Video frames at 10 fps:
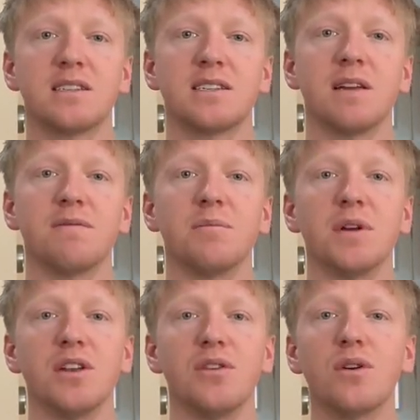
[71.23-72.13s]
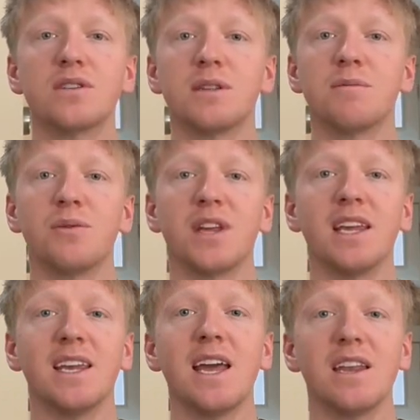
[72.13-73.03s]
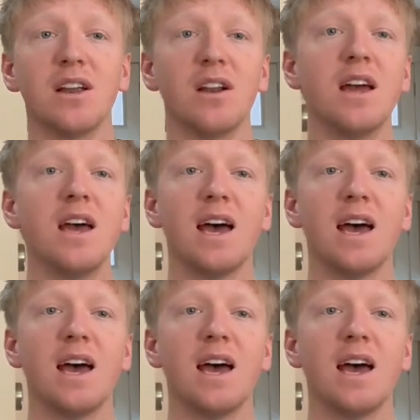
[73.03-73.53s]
escape from it, nor is it something we can get near,